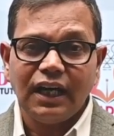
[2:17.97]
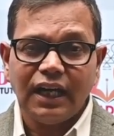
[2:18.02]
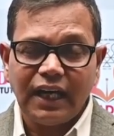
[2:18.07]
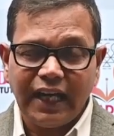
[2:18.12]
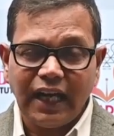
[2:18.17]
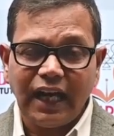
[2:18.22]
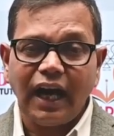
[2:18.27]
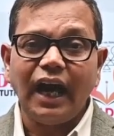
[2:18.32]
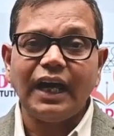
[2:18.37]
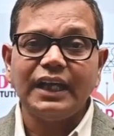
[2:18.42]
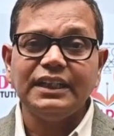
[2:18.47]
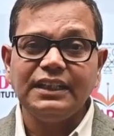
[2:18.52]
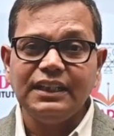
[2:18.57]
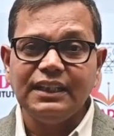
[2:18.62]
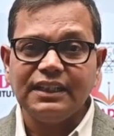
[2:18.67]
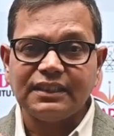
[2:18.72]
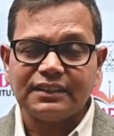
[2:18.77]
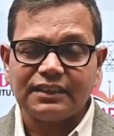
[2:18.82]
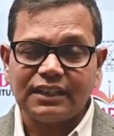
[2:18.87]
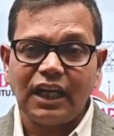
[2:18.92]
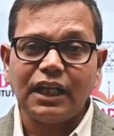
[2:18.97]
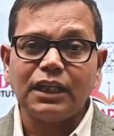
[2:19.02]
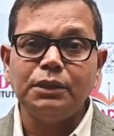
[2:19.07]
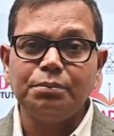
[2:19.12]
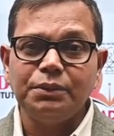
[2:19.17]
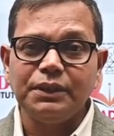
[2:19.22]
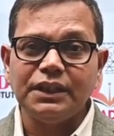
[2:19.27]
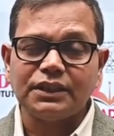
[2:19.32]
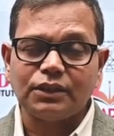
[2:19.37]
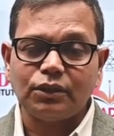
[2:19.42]
IAS,
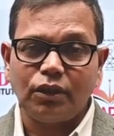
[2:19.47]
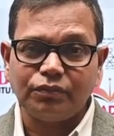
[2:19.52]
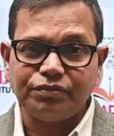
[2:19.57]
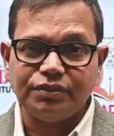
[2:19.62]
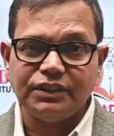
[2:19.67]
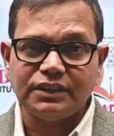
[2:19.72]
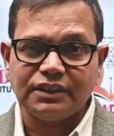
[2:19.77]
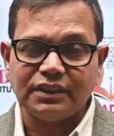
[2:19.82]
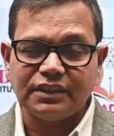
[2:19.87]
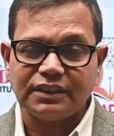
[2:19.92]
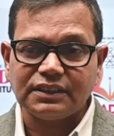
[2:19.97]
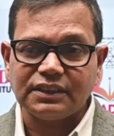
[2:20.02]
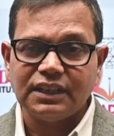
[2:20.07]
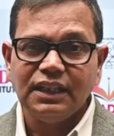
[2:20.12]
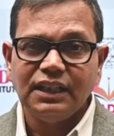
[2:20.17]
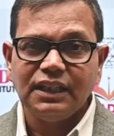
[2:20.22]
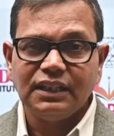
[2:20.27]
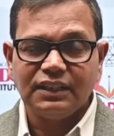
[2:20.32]
IPS officers.